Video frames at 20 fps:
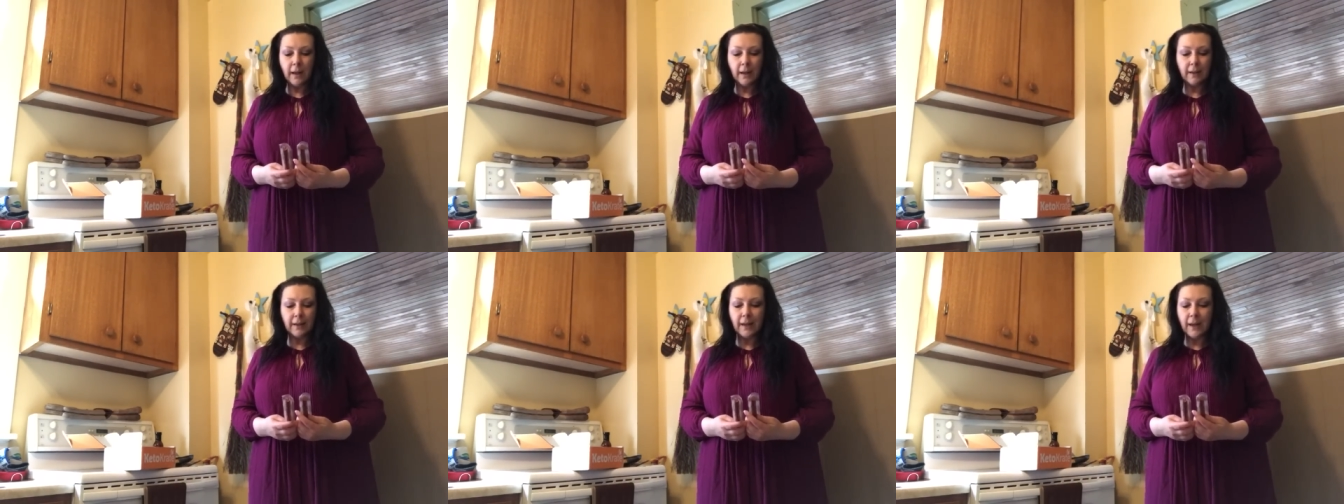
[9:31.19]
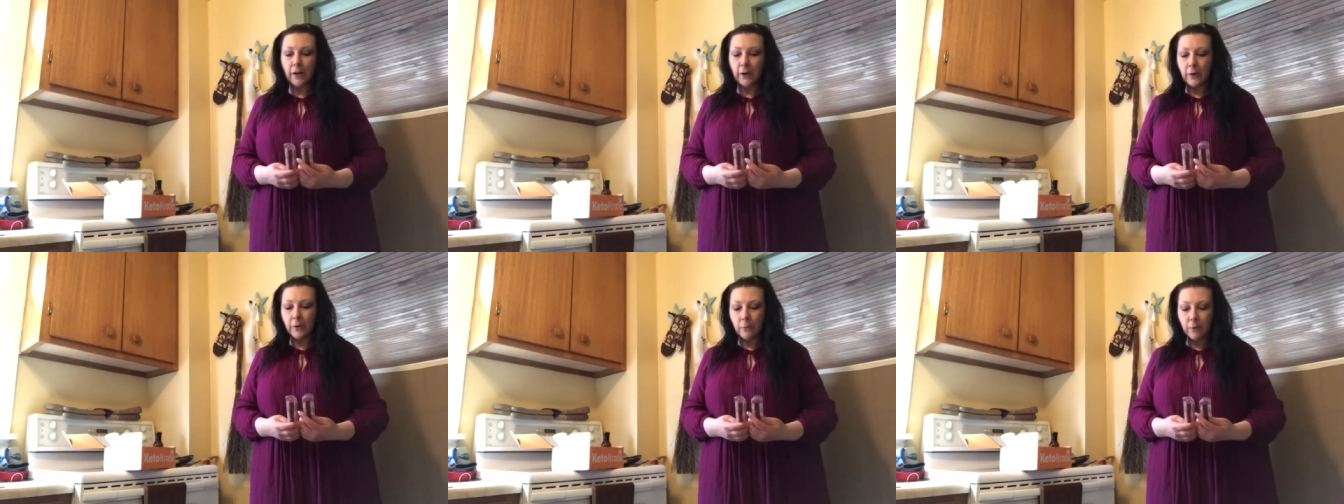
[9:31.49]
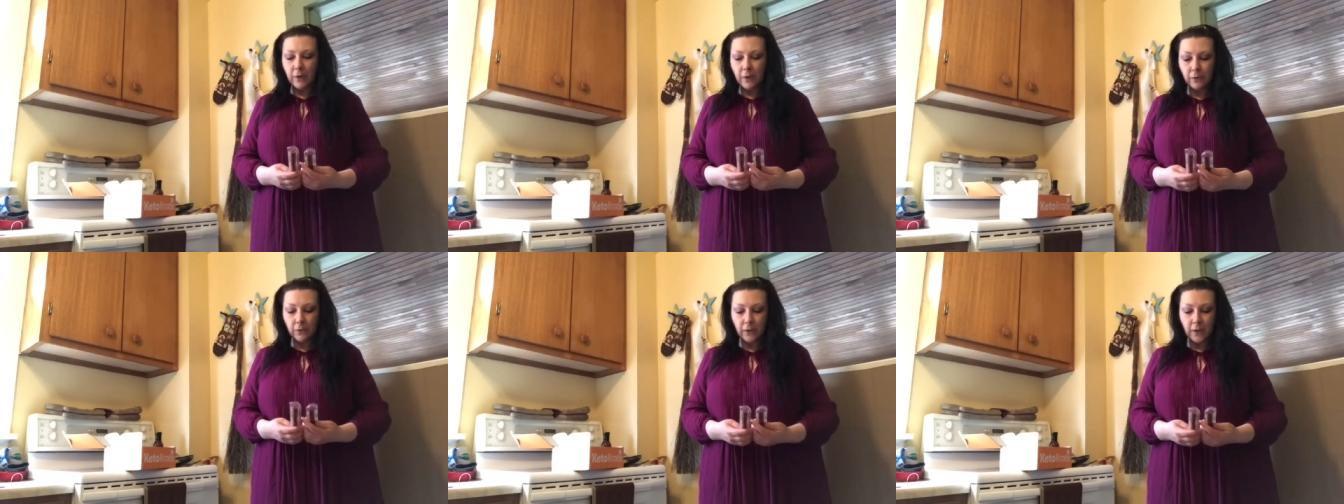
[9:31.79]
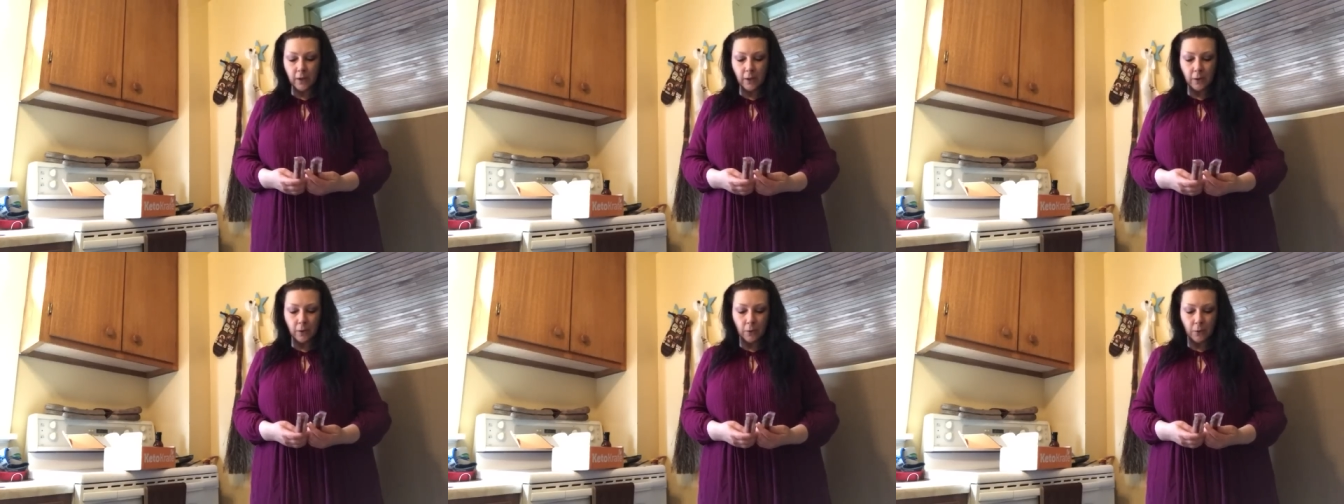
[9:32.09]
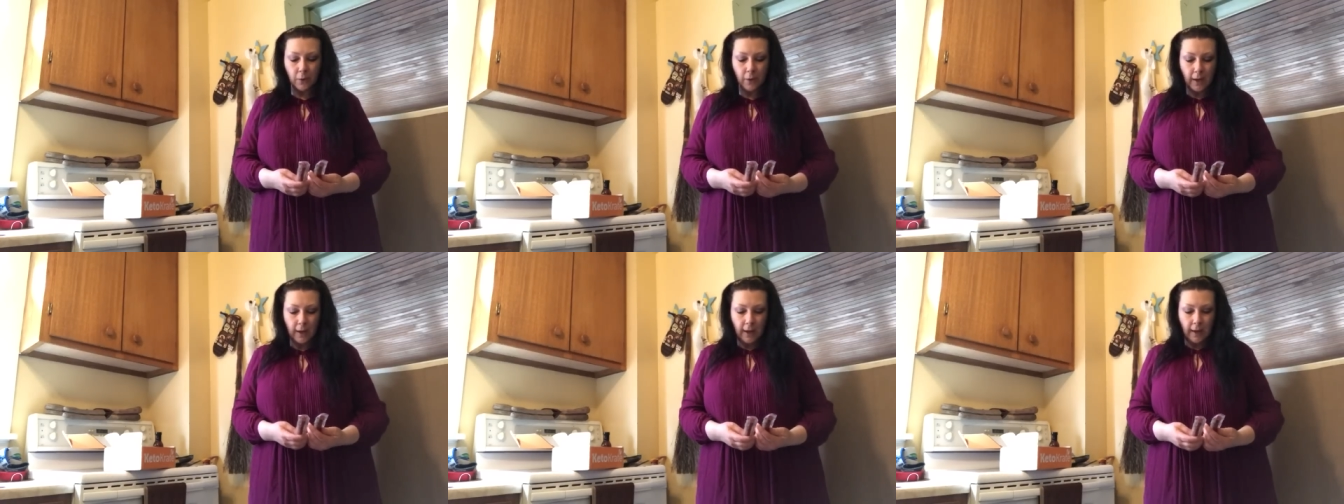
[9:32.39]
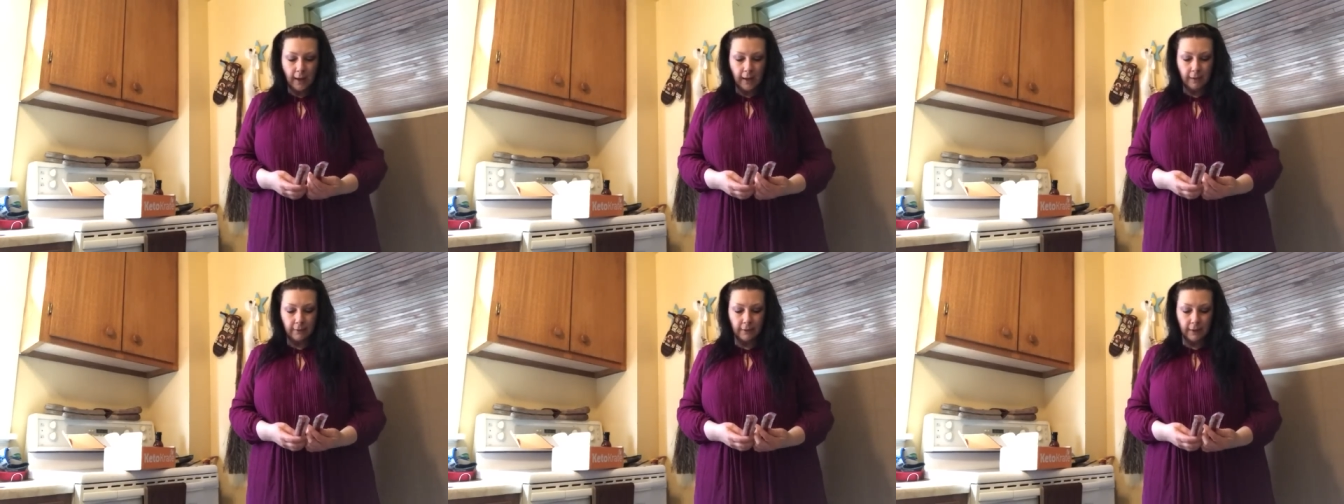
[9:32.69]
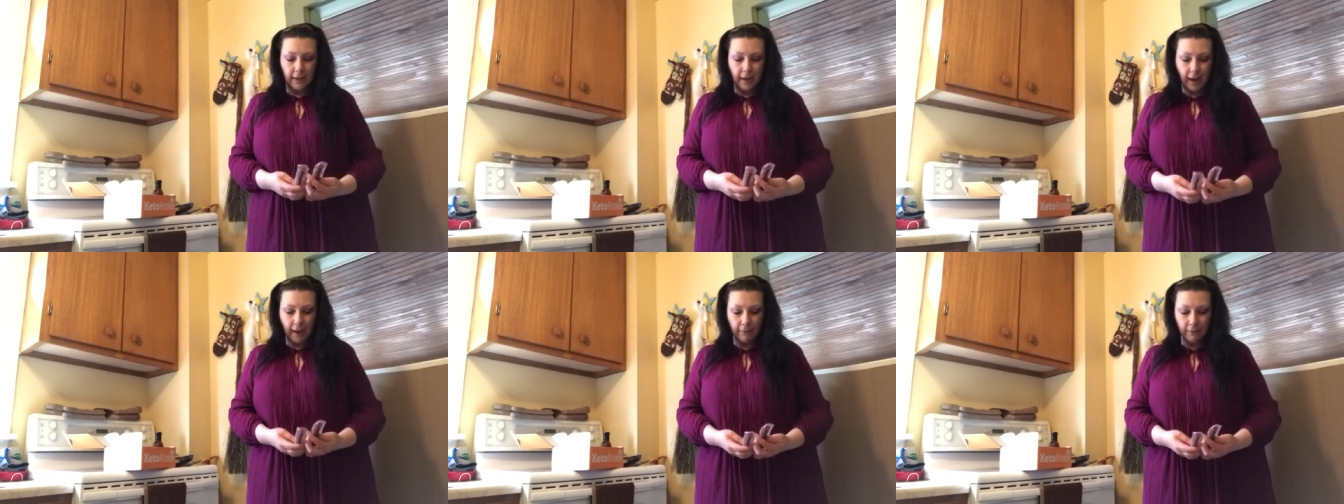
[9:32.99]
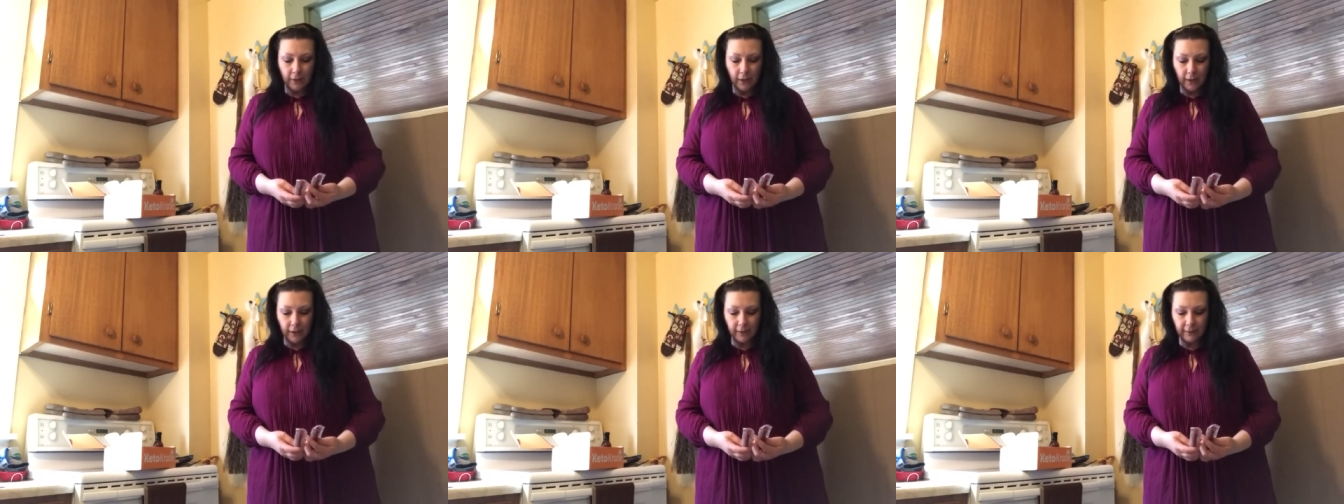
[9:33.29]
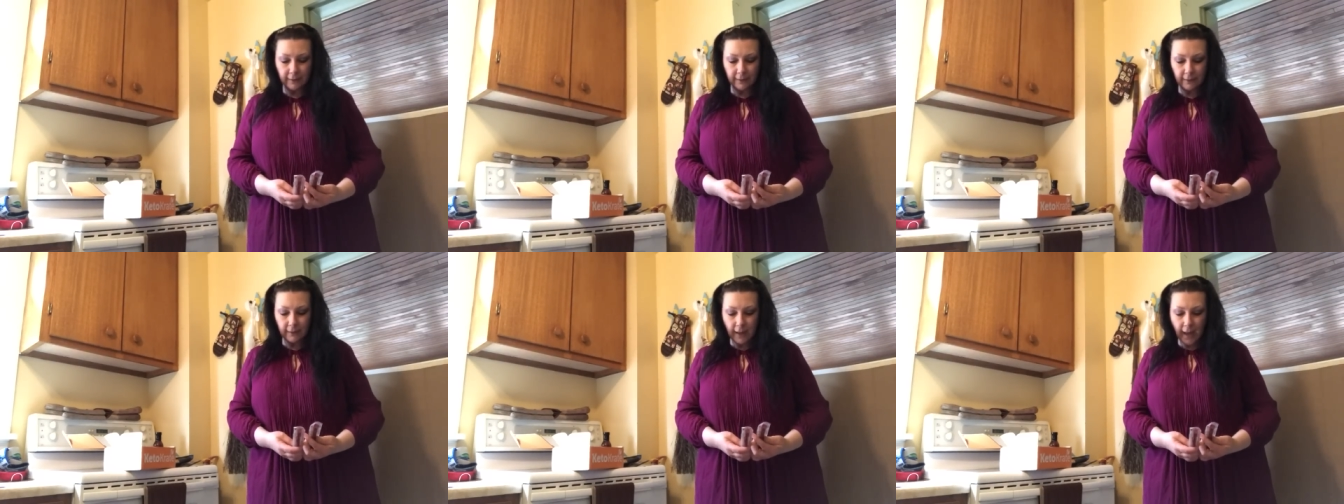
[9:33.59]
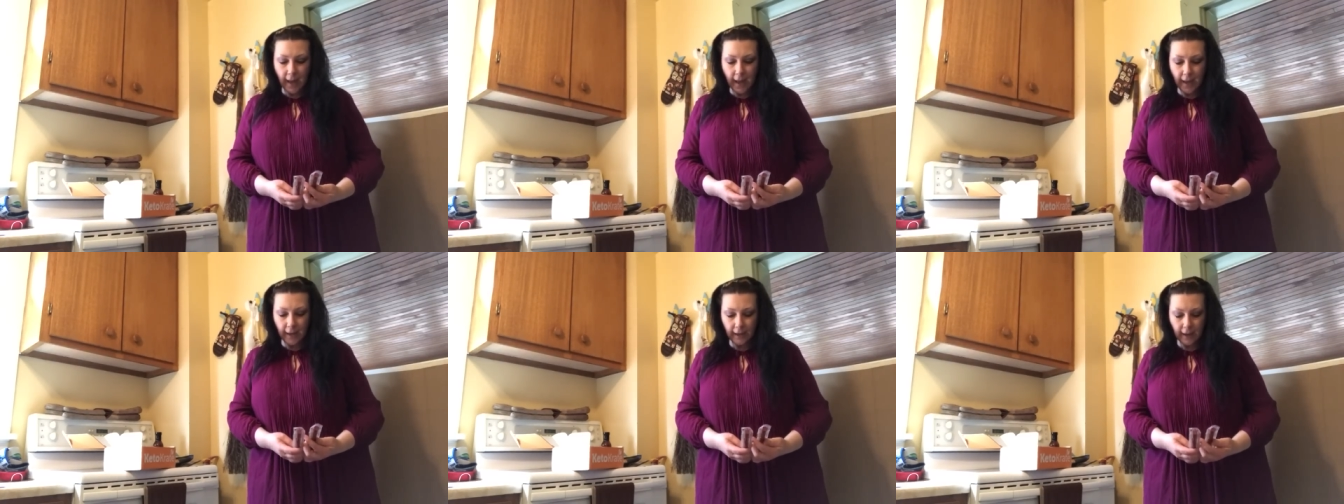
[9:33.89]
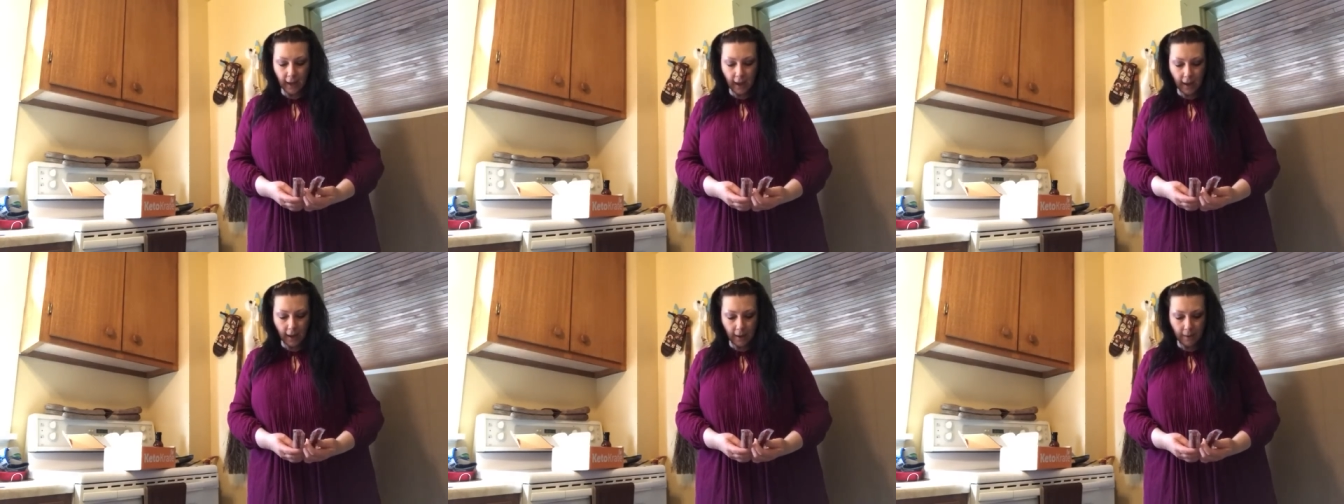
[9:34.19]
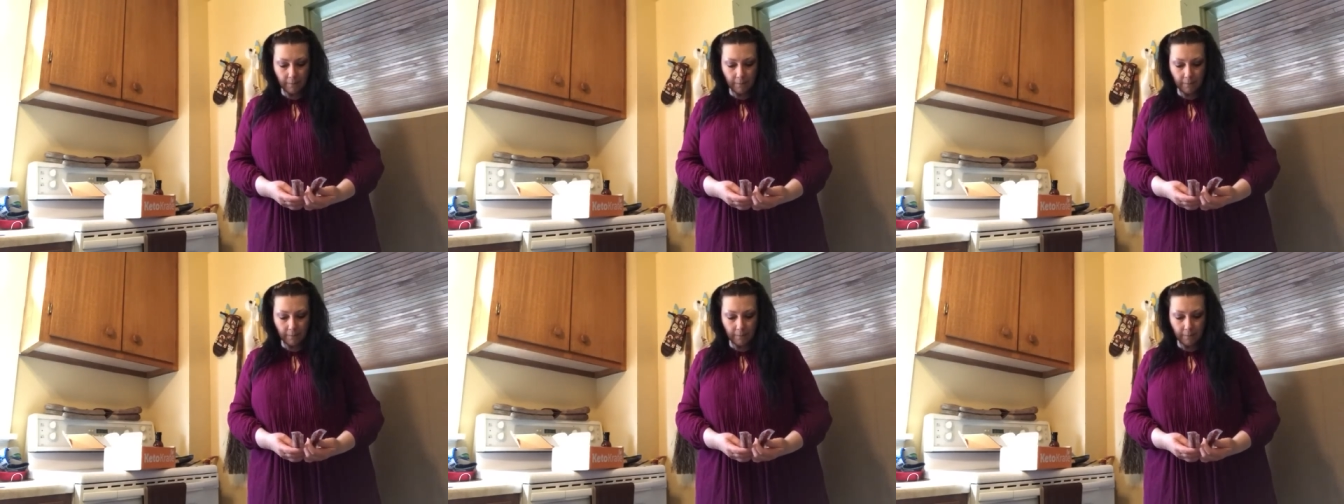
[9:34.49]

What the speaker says: and carry with you and then have a nice snack.